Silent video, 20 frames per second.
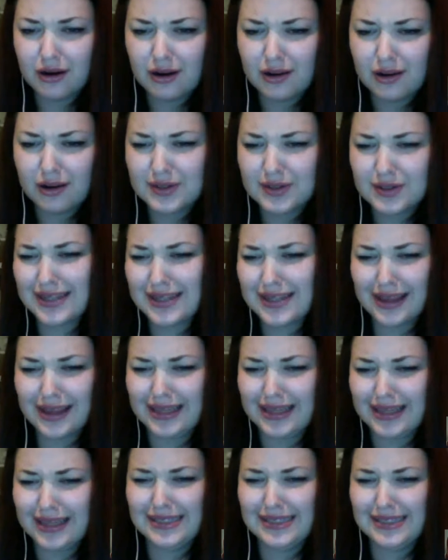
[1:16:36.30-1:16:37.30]
It's not like
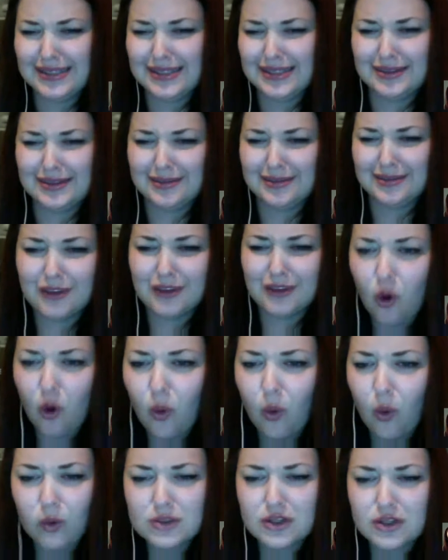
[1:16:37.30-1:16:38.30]
he's
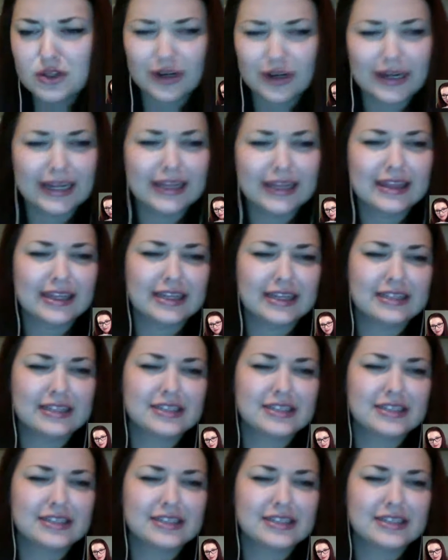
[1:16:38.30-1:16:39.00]
old or anything.